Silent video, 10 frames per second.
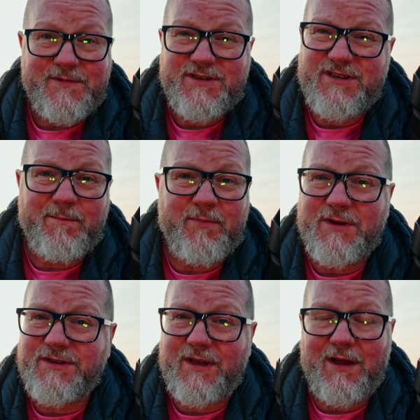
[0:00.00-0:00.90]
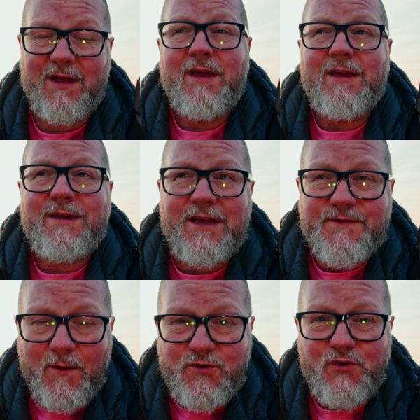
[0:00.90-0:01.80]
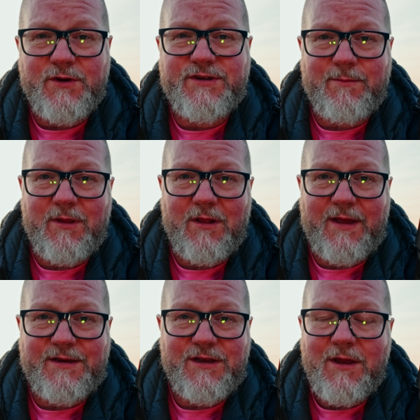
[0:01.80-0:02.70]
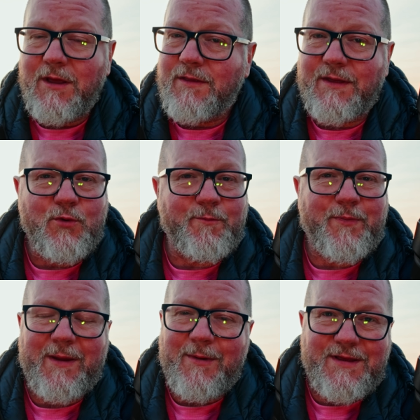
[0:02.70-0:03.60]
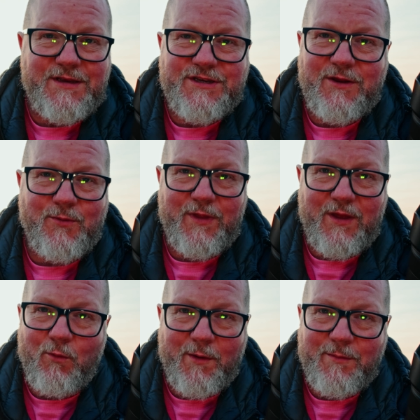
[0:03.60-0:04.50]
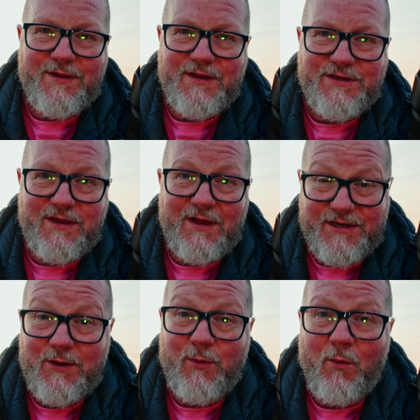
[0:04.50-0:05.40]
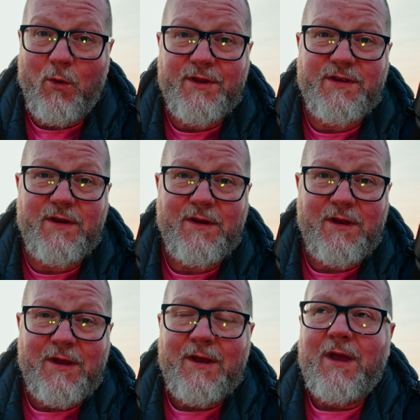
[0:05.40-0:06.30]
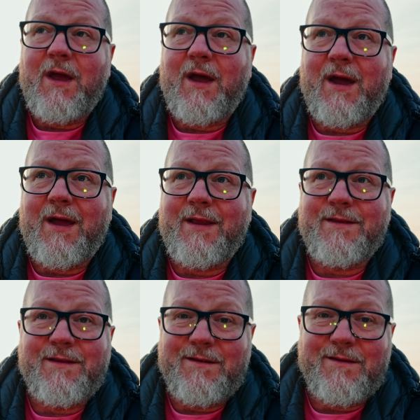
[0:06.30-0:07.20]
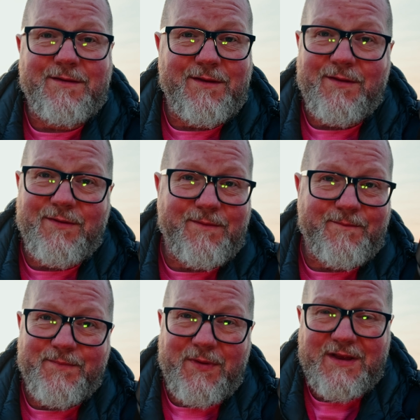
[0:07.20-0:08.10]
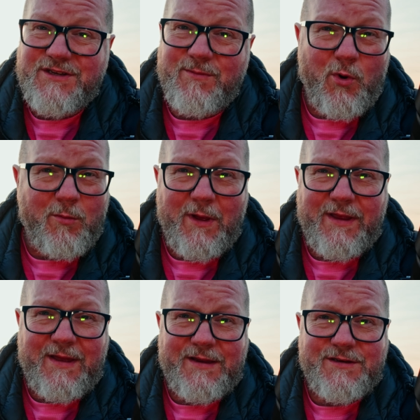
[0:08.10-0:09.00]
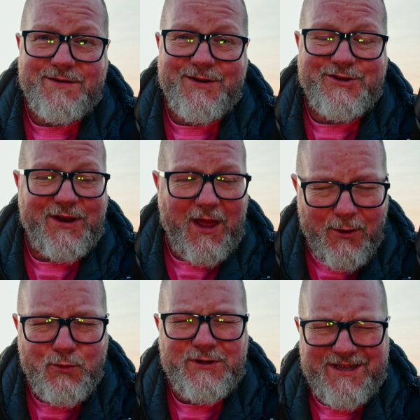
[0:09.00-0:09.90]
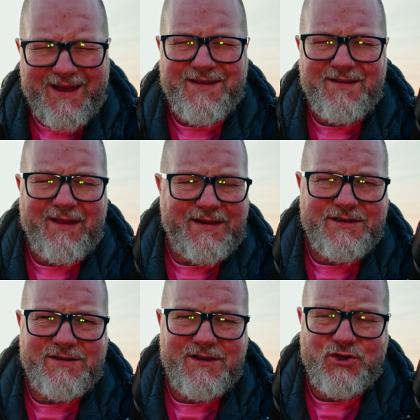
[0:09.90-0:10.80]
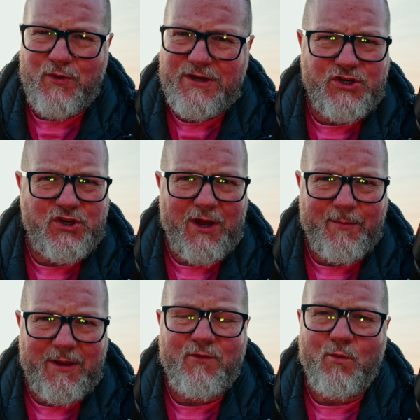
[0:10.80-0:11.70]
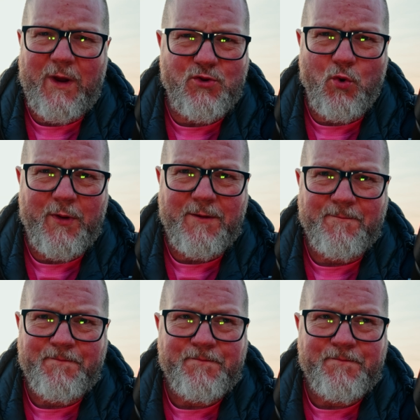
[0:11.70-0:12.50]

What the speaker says: Simple as that. Yes, Viltrox sent me the lens. They don't pay me to say what they want me to say. I say what I want to. And that's the bottom line, guys. It's an outstanding lens. It's razor sharp, even wide open.